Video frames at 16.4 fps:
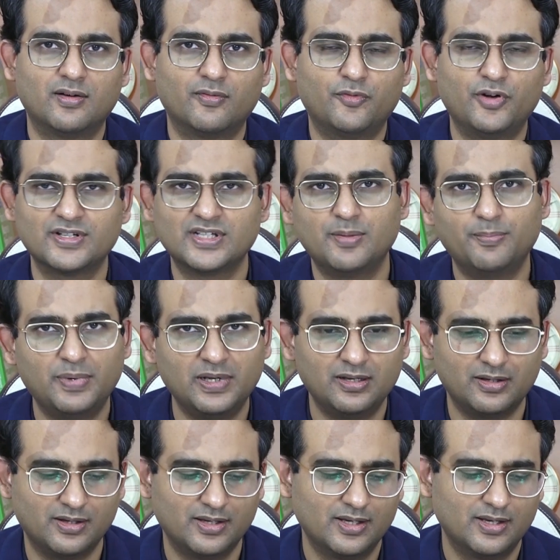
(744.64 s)
For
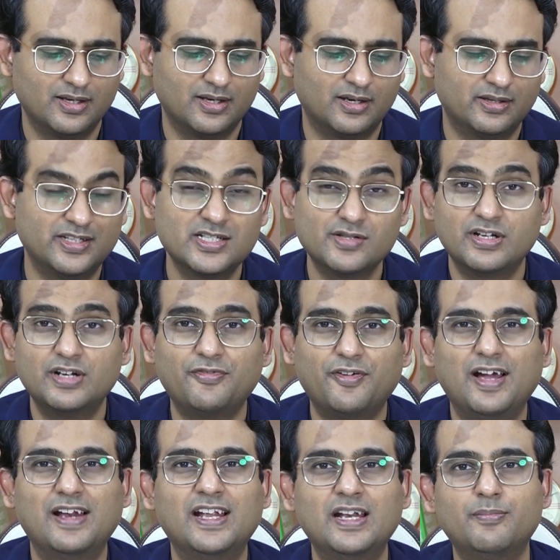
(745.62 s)
example, there's a very
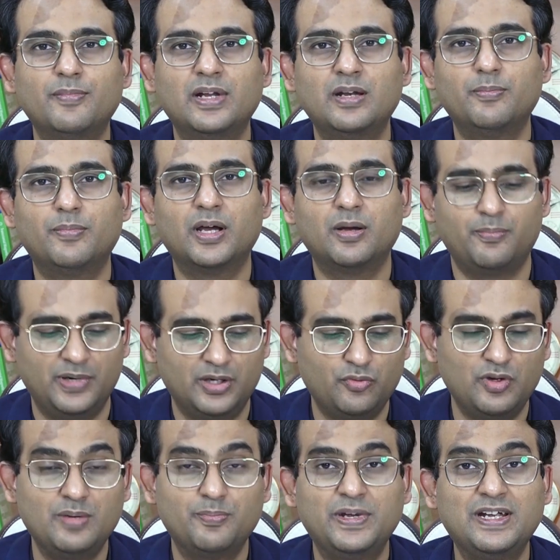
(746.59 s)
fine line
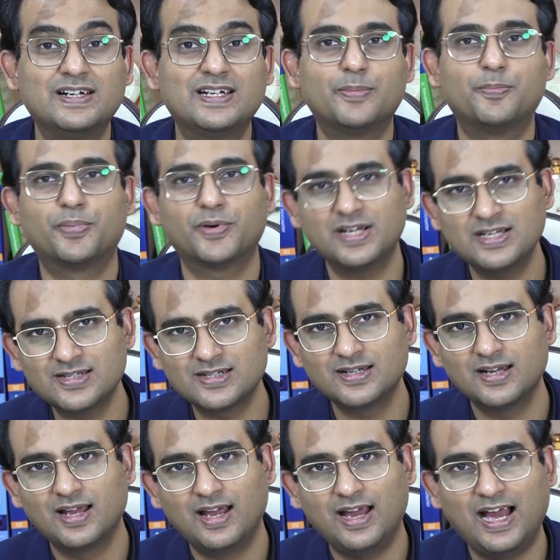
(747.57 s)
between being
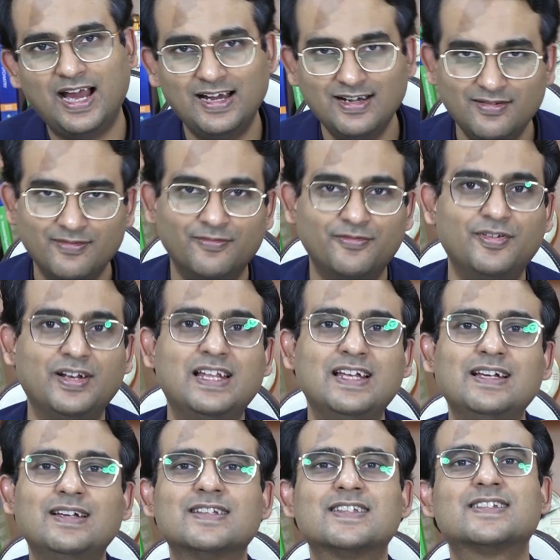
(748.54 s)
depressed and
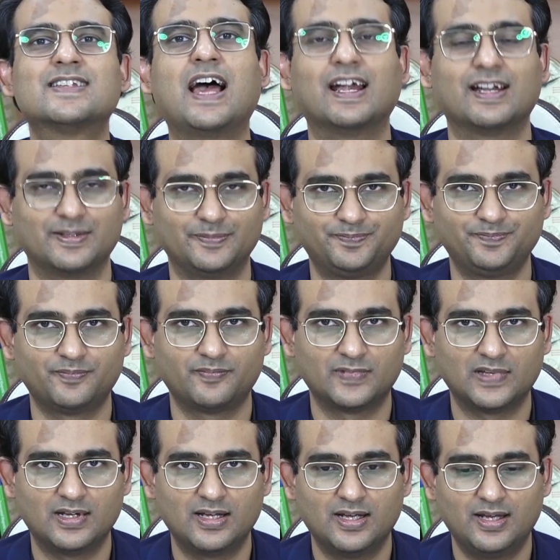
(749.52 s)
feeling sad.
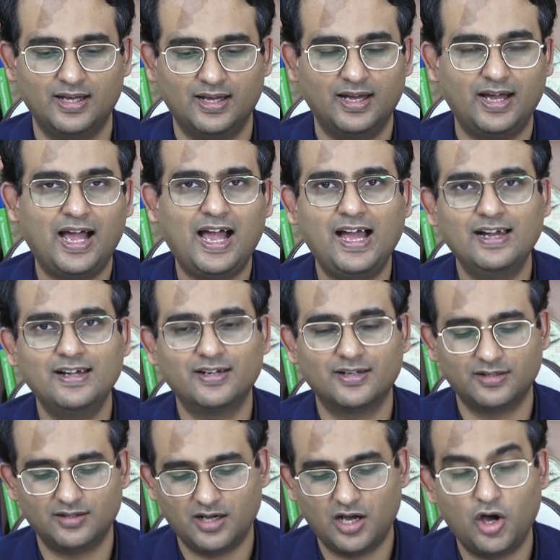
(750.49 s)

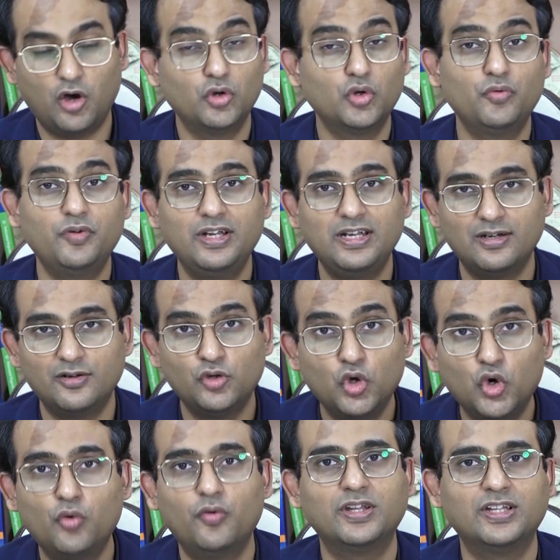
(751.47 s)
And how do we
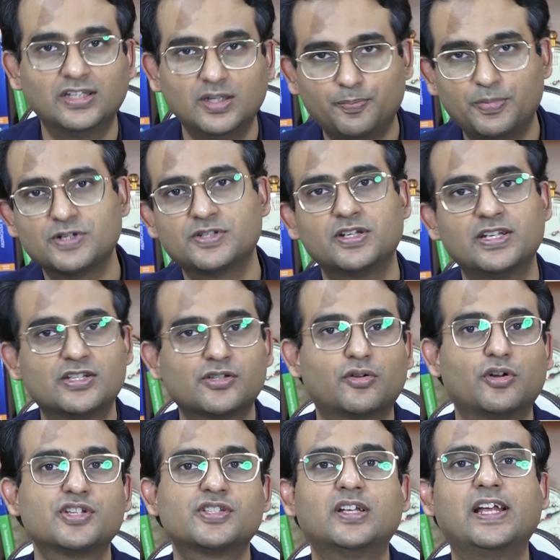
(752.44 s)
know whether the person has
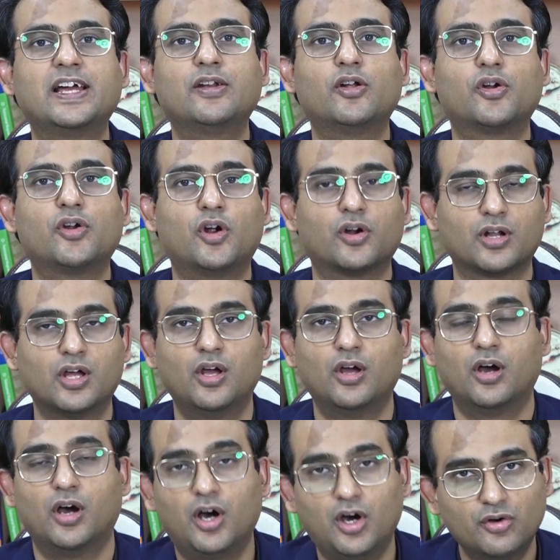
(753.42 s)
crossed the line or not?
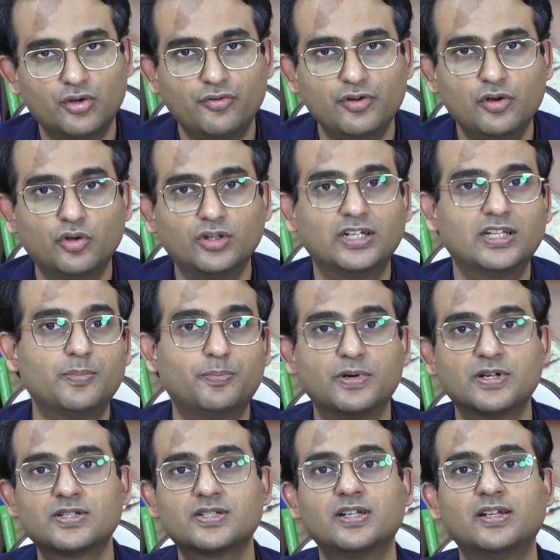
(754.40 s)
How do we know that the
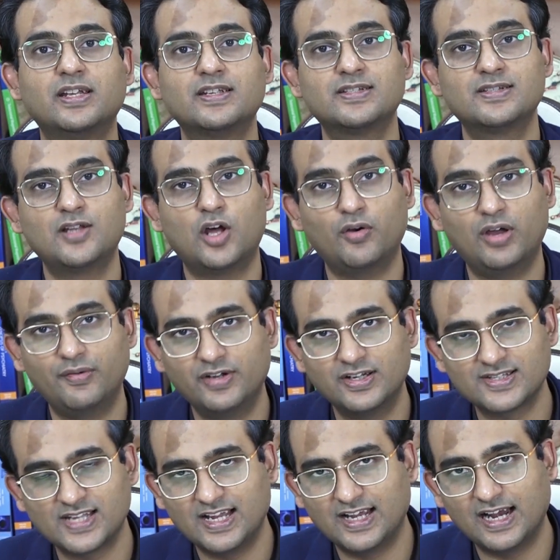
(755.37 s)
person is now
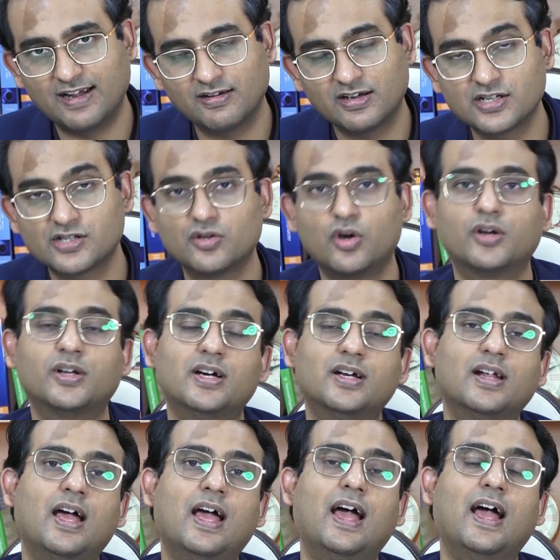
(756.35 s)
having a psychiatric
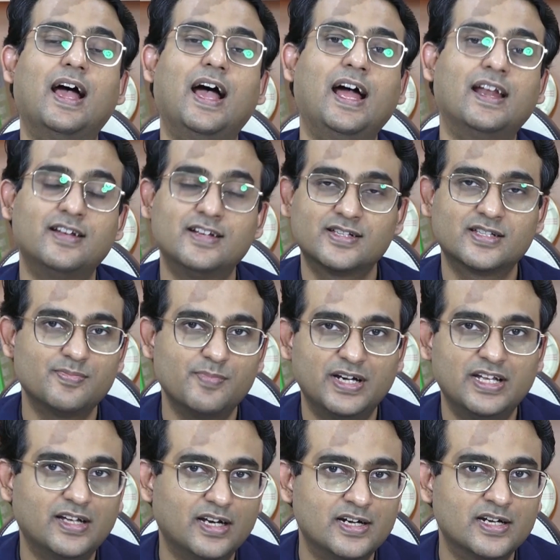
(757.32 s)
disorder and needs
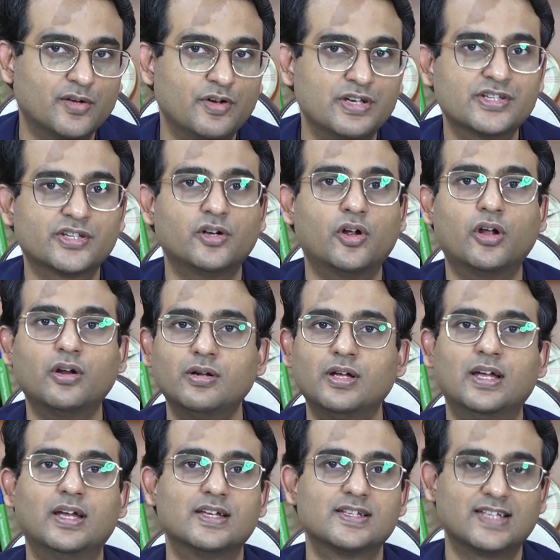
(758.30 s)
medical intervention or
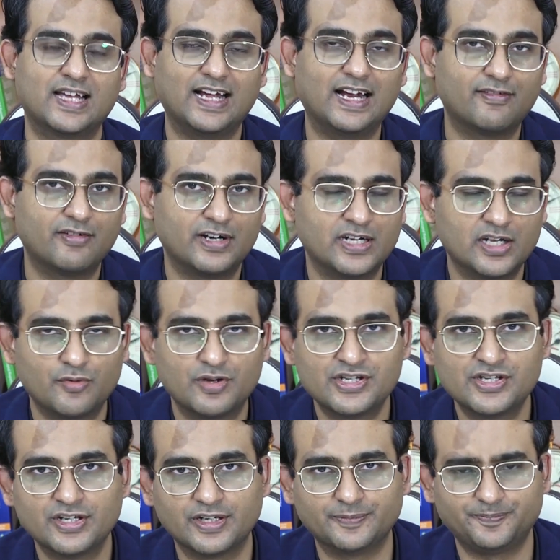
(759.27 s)
psychiatric
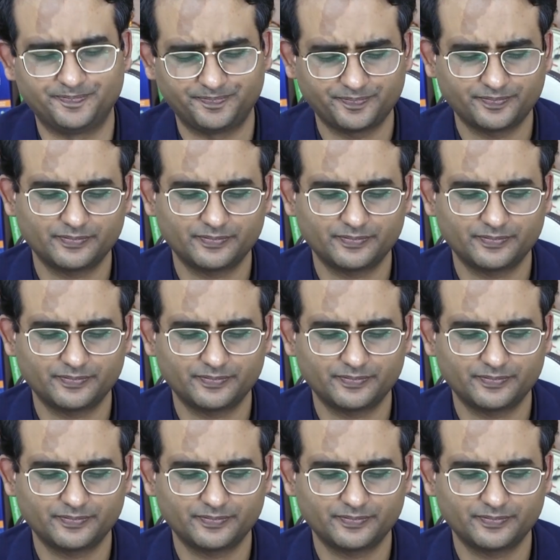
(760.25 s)
intervention?